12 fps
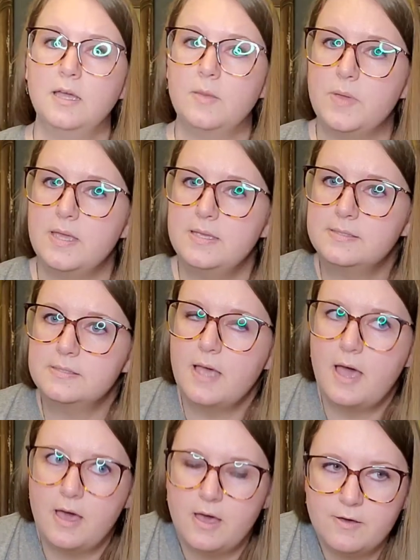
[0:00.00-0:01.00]
A piece
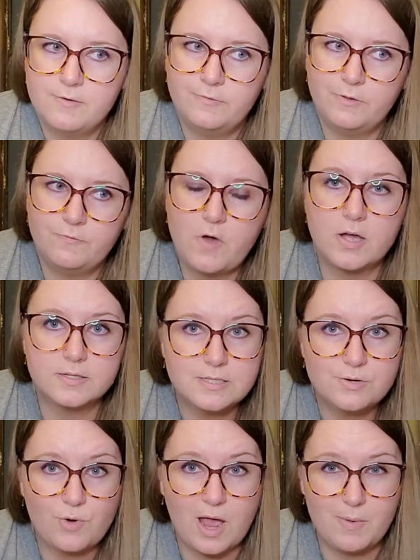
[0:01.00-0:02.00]
of Fox
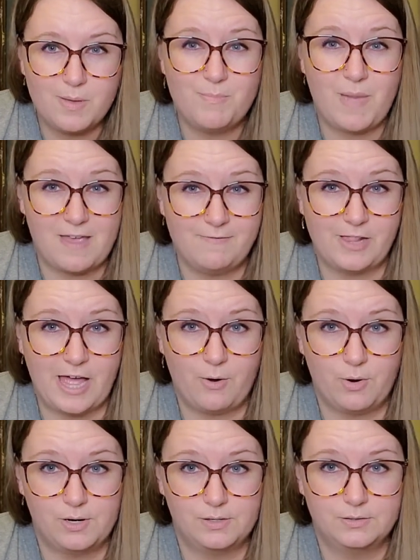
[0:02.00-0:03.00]
and Rabbit
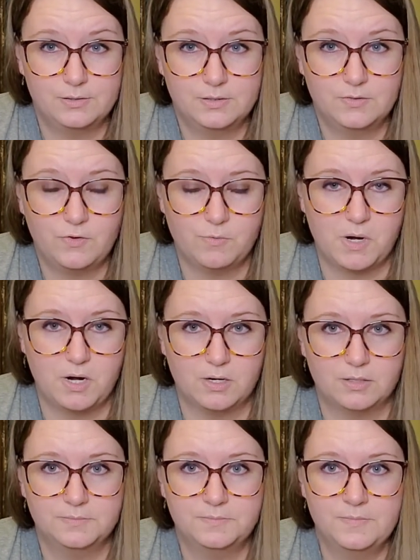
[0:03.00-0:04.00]
Mayflower from
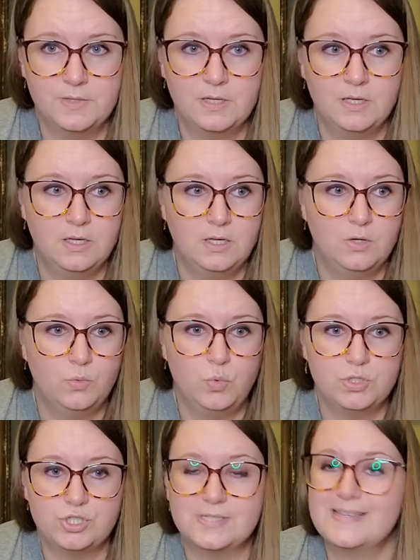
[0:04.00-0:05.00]
her,
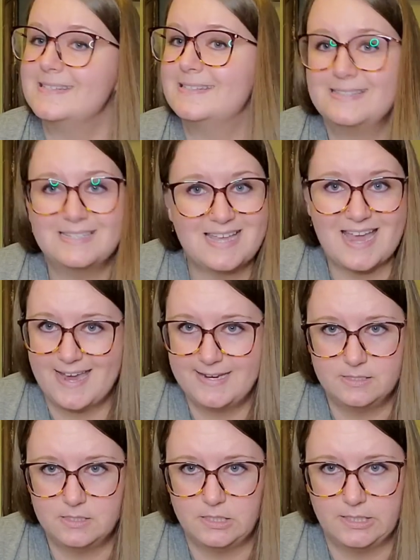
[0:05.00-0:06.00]
which is a stained